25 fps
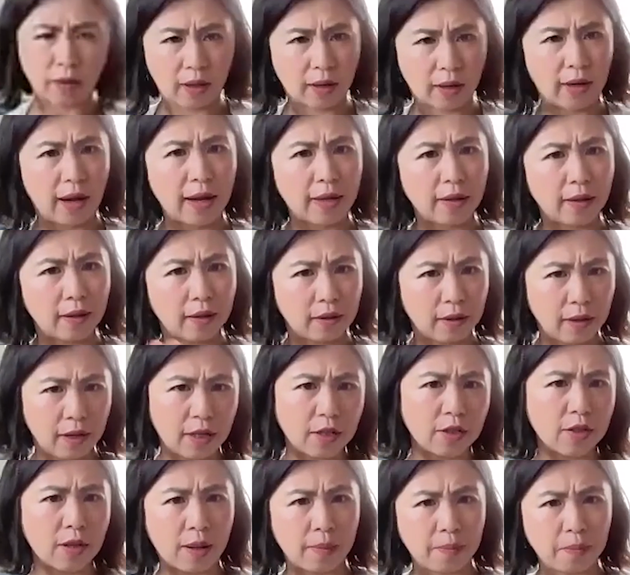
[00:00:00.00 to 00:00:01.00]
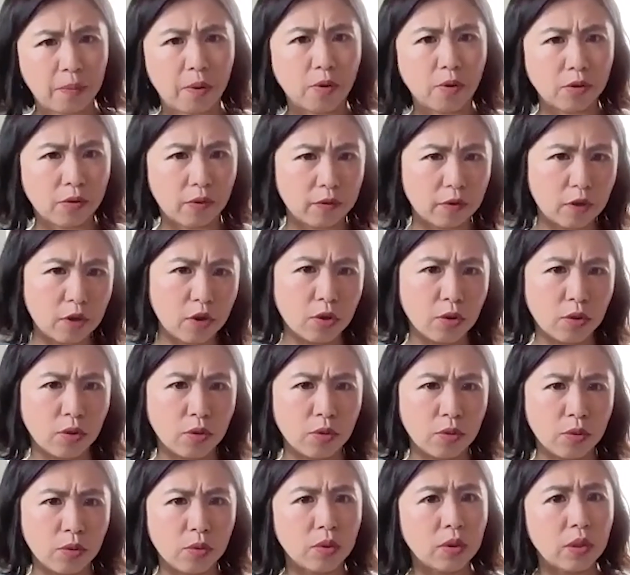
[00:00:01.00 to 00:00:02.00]
like kind of examples of
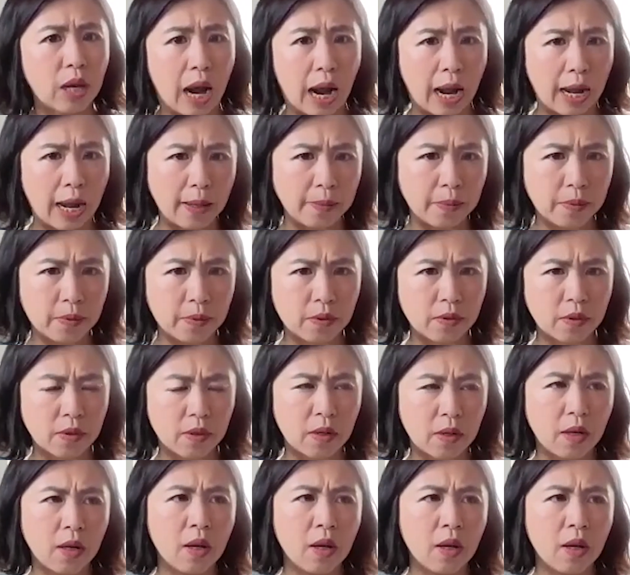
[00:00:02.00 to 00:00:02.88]
two types.